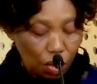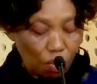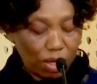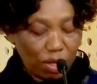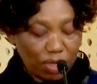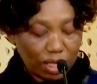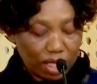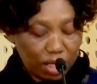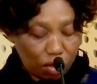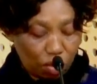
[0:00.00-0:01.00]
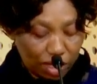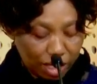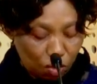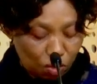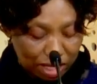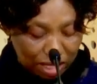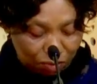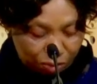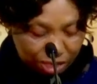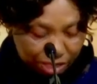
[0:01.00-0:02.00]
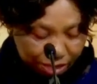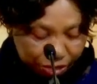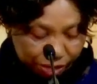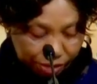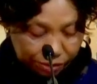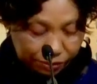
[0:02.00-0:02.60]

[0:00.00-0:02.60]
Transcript: One of the key concerns was infrastructure,